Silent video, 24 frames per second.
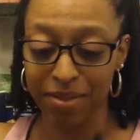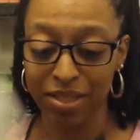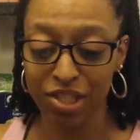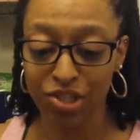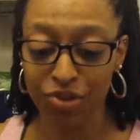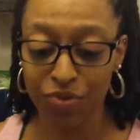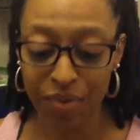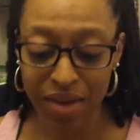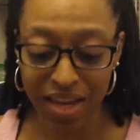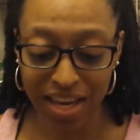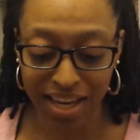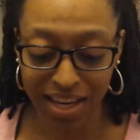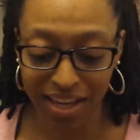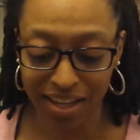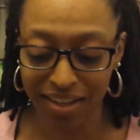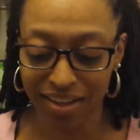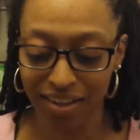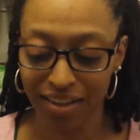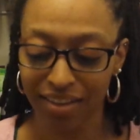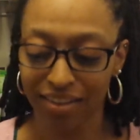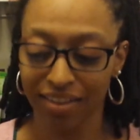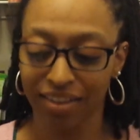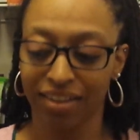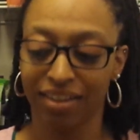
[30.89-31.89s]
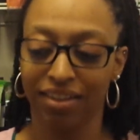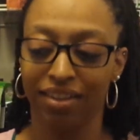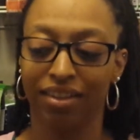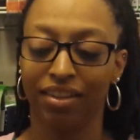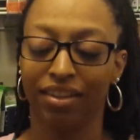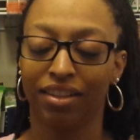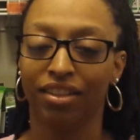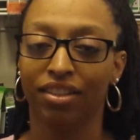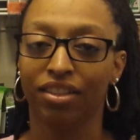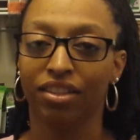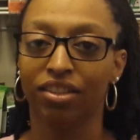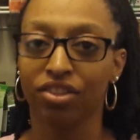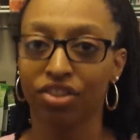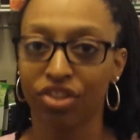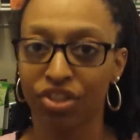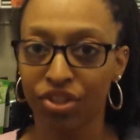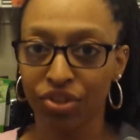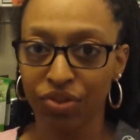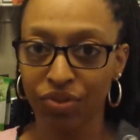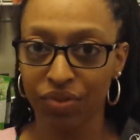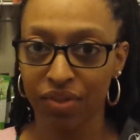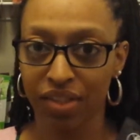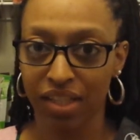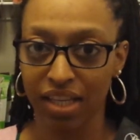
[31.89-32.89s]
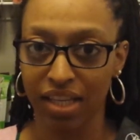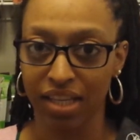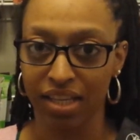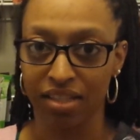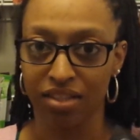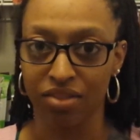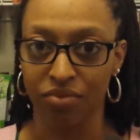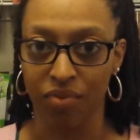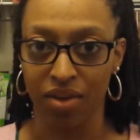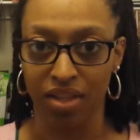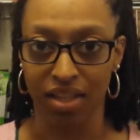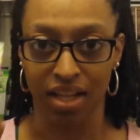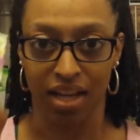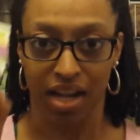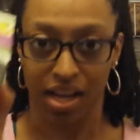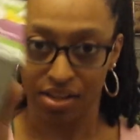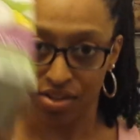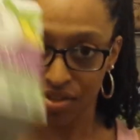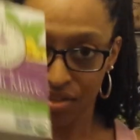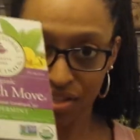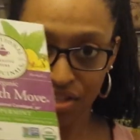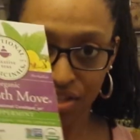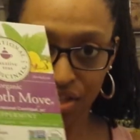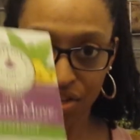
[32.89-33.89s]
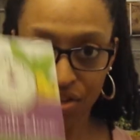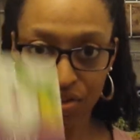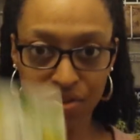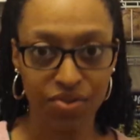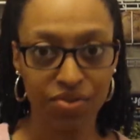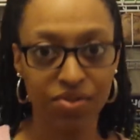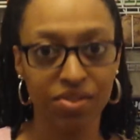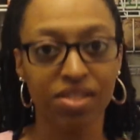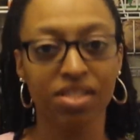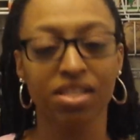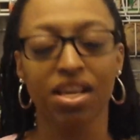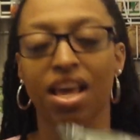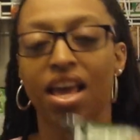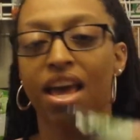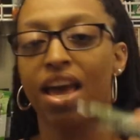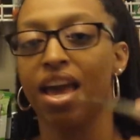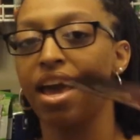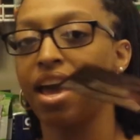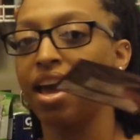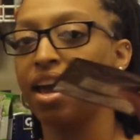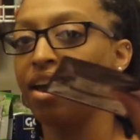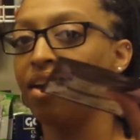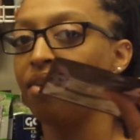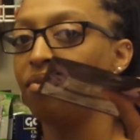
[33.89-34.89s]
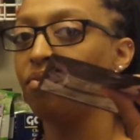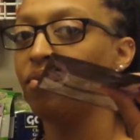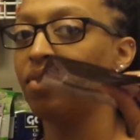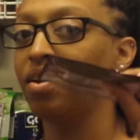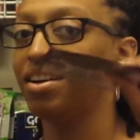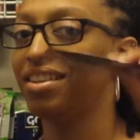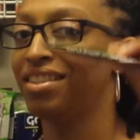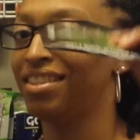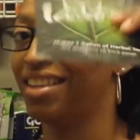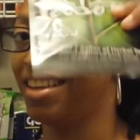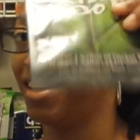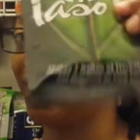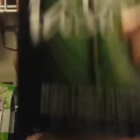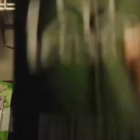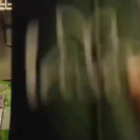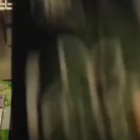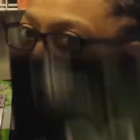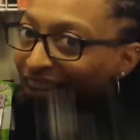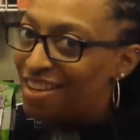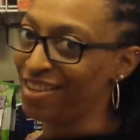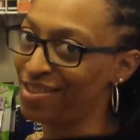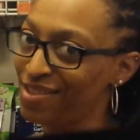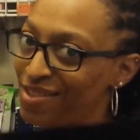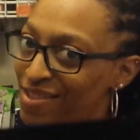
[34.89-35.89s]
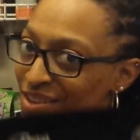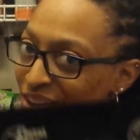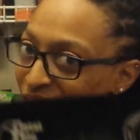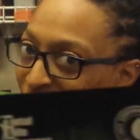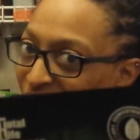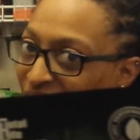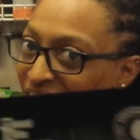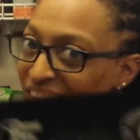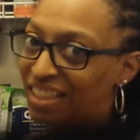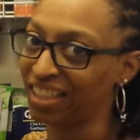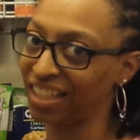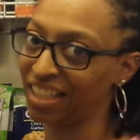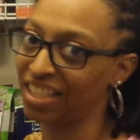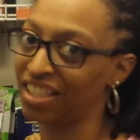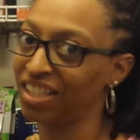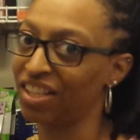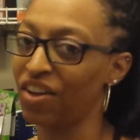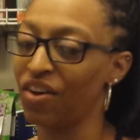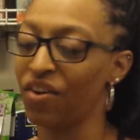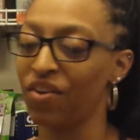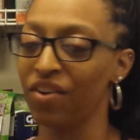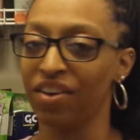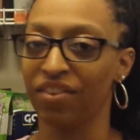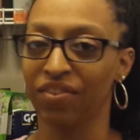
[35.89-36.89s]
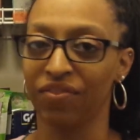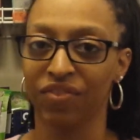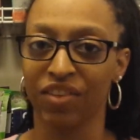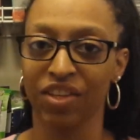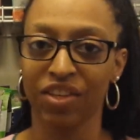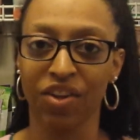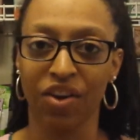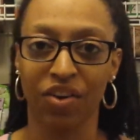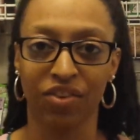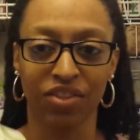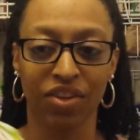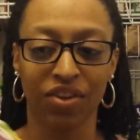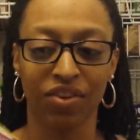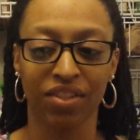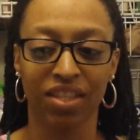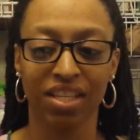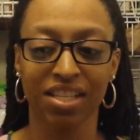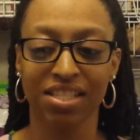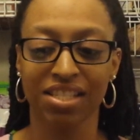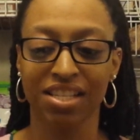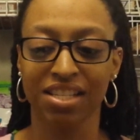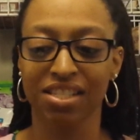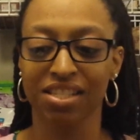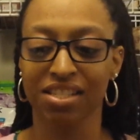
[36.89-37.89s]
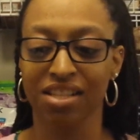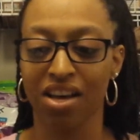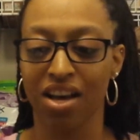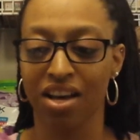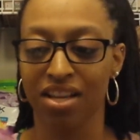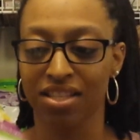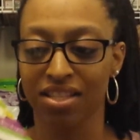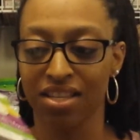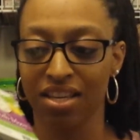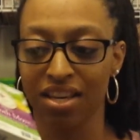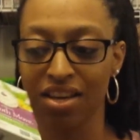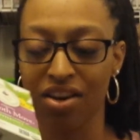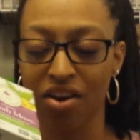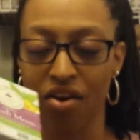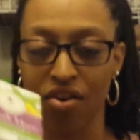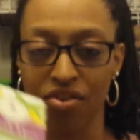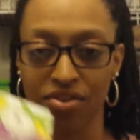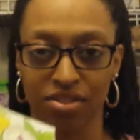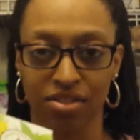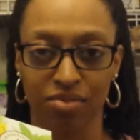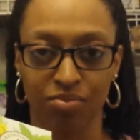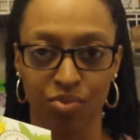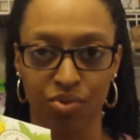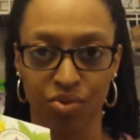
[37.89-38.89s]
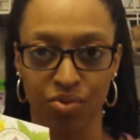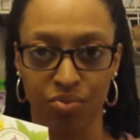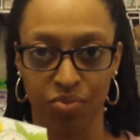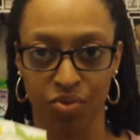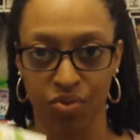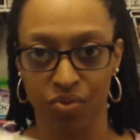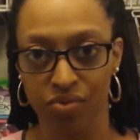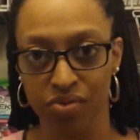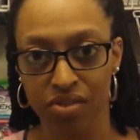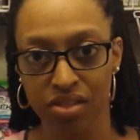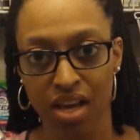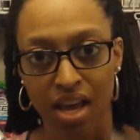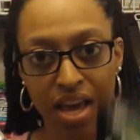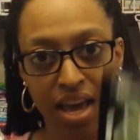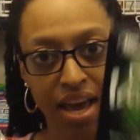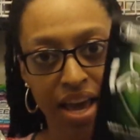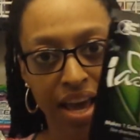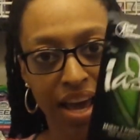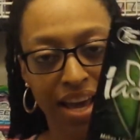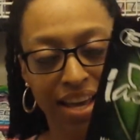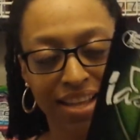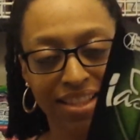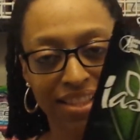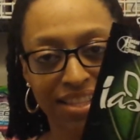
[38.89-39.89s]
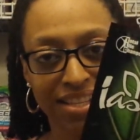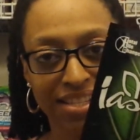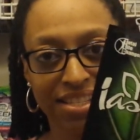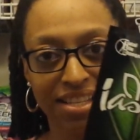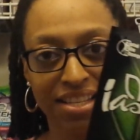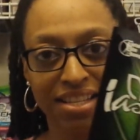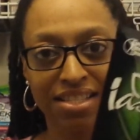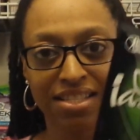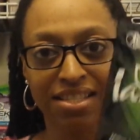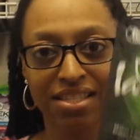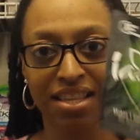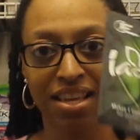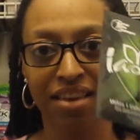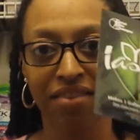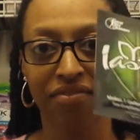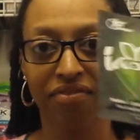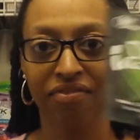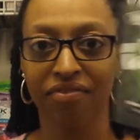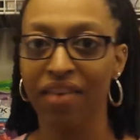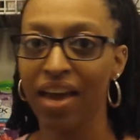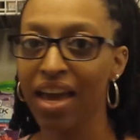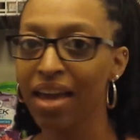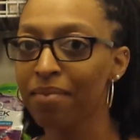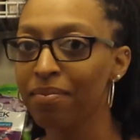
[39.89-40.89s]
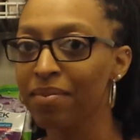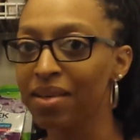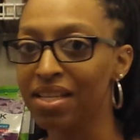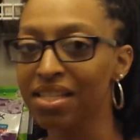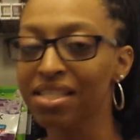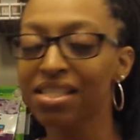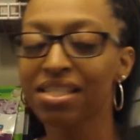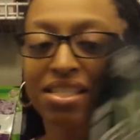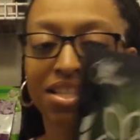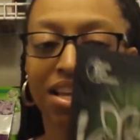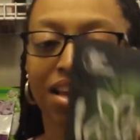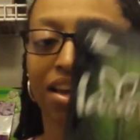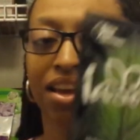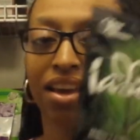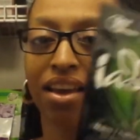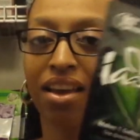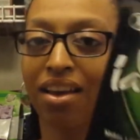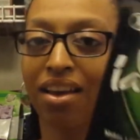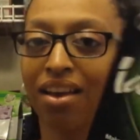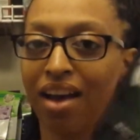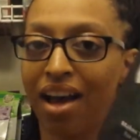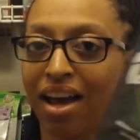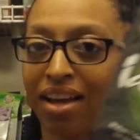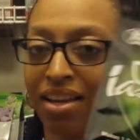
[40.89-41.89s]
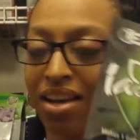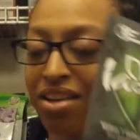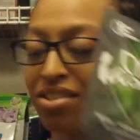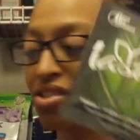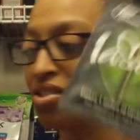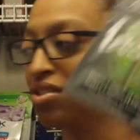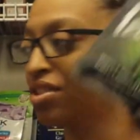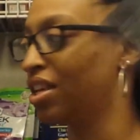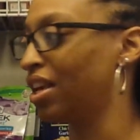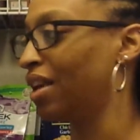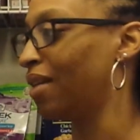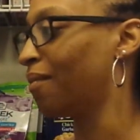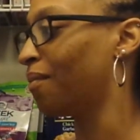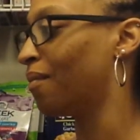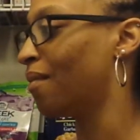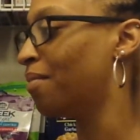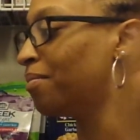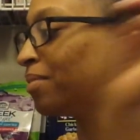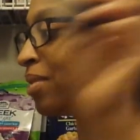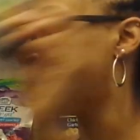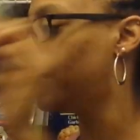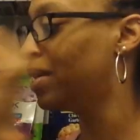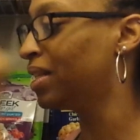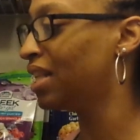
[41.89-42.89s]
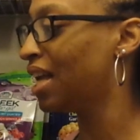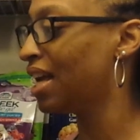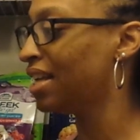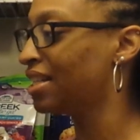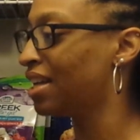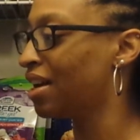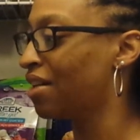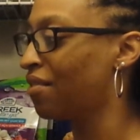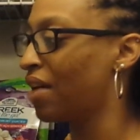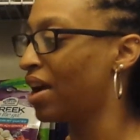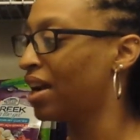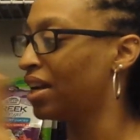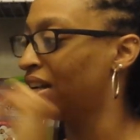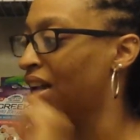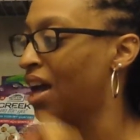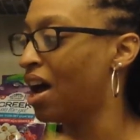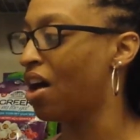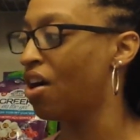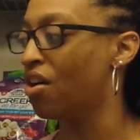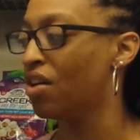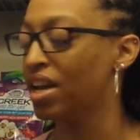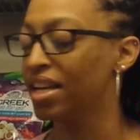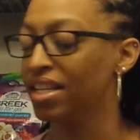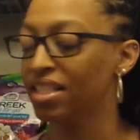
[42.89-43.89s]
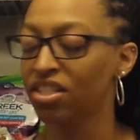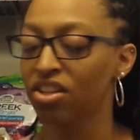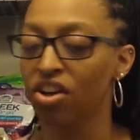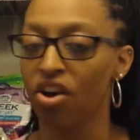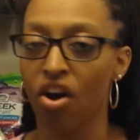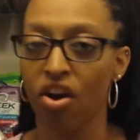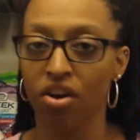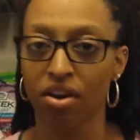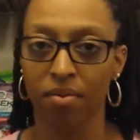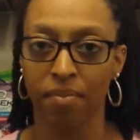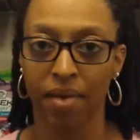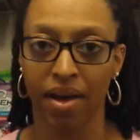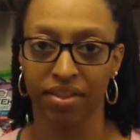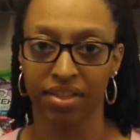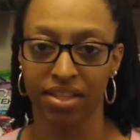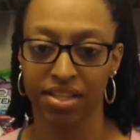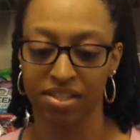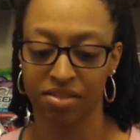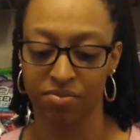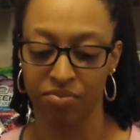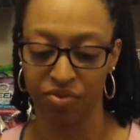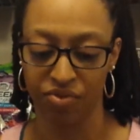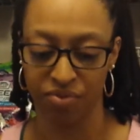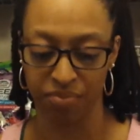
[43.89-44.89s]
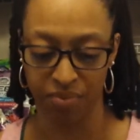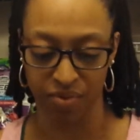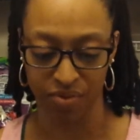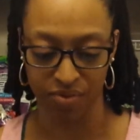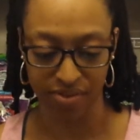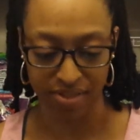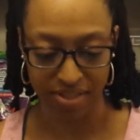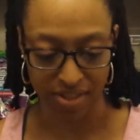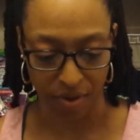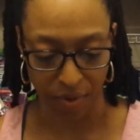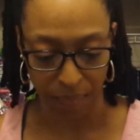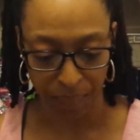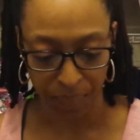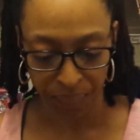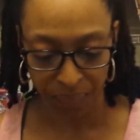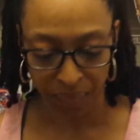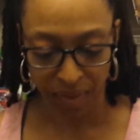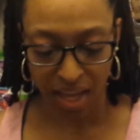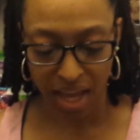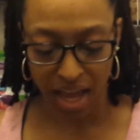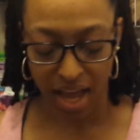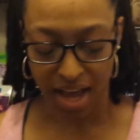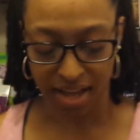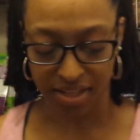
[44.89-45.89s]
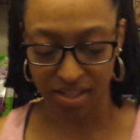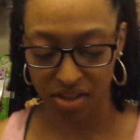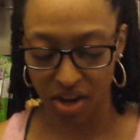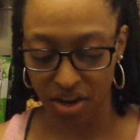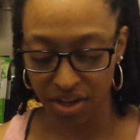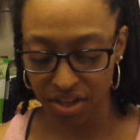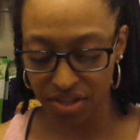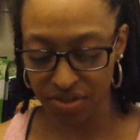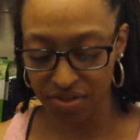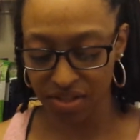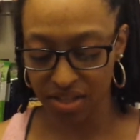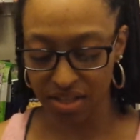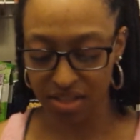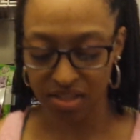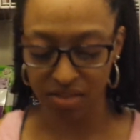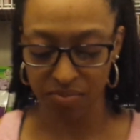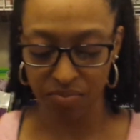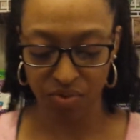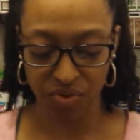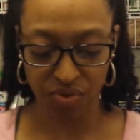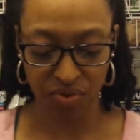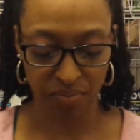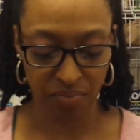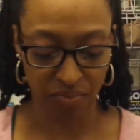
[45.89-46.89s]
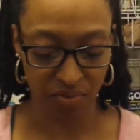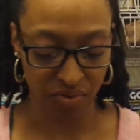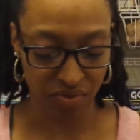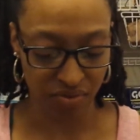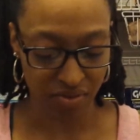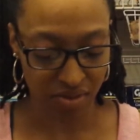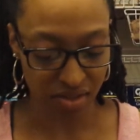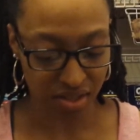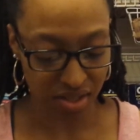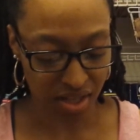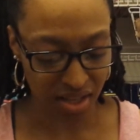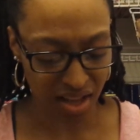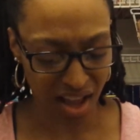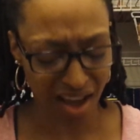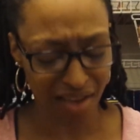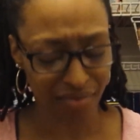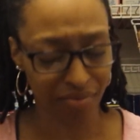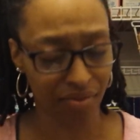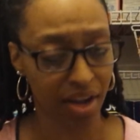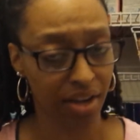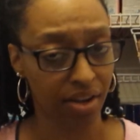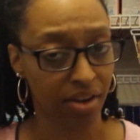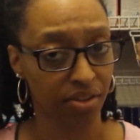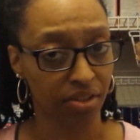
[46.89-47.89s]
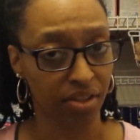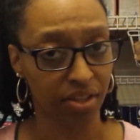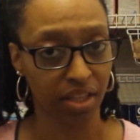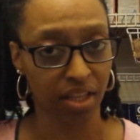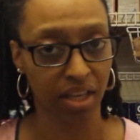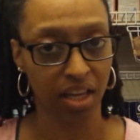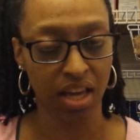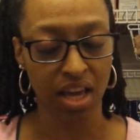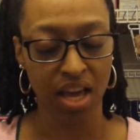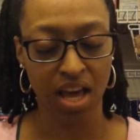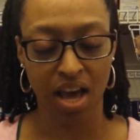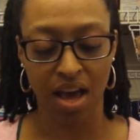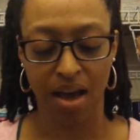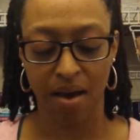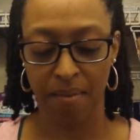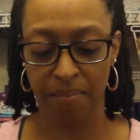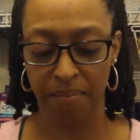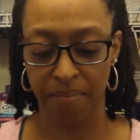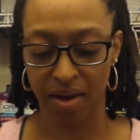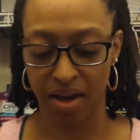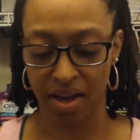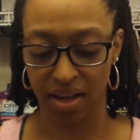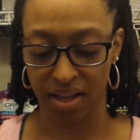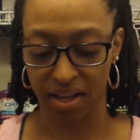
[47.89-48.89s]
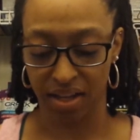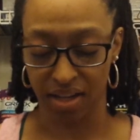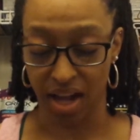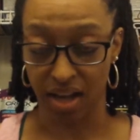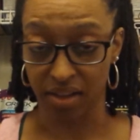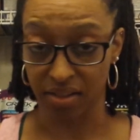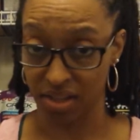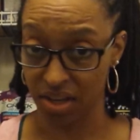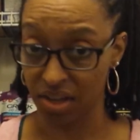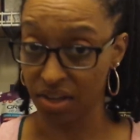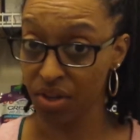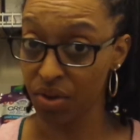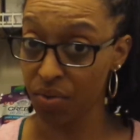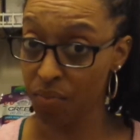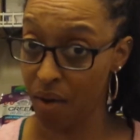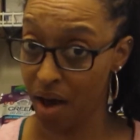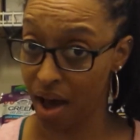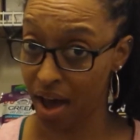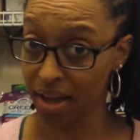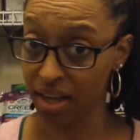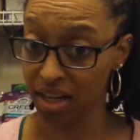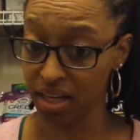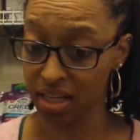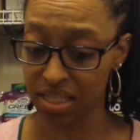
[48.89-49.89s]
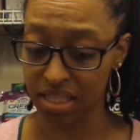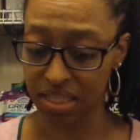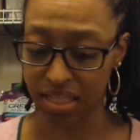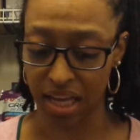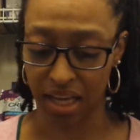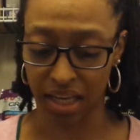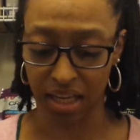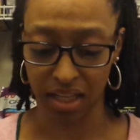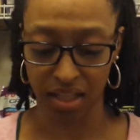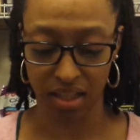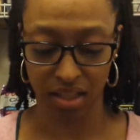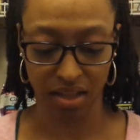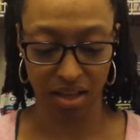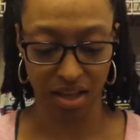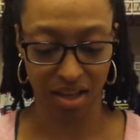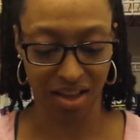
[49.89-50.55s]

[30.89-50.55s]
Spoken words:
between two teas, one that I used to use and one that I use currently. So if you don't know, this is a tea called Smooth Moves, and this is the famous Iaso Tea. I'm going to put that down right now and talk about this Smooth Moves. So I started using Smooth Moves, not regularly, and I'll tell you why in a second.